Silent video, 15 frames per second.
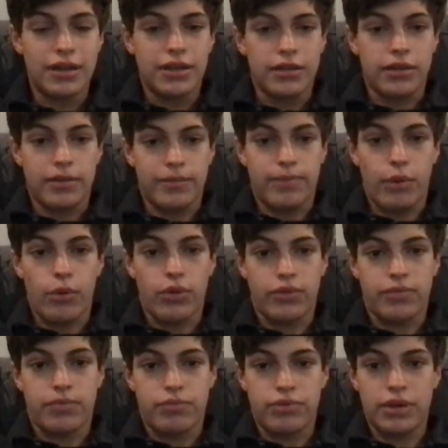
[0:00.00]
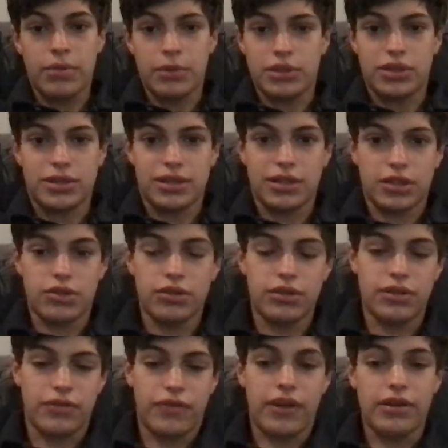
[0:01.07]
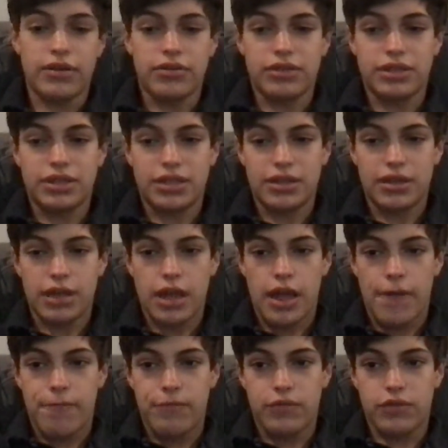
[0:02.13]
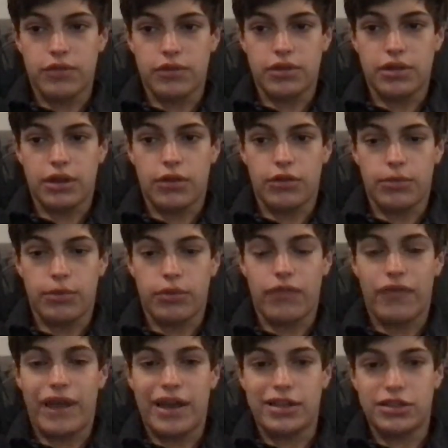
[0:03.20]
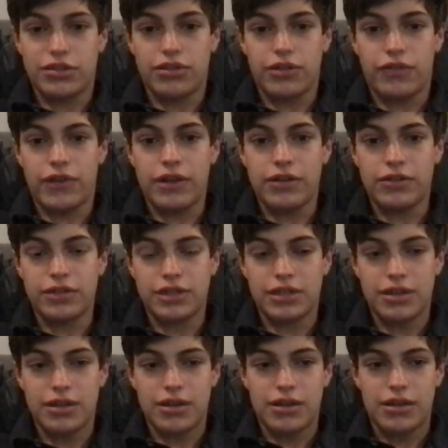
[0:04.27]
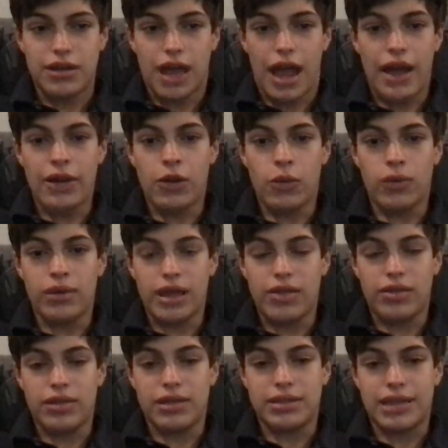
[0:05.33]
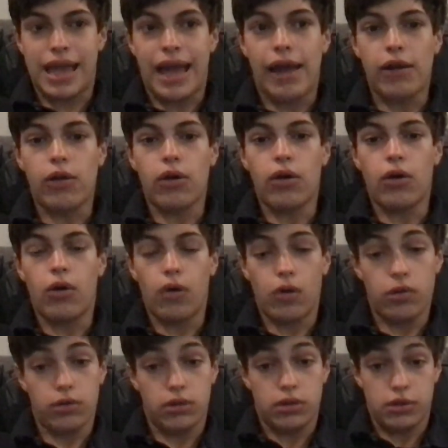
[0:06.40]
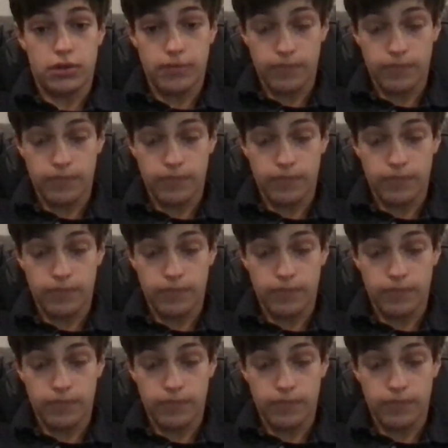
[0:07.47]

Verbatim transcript: They're both pretty much uh, good defenders. They're, you know, they're both fast, good defenders. I don't get this at all.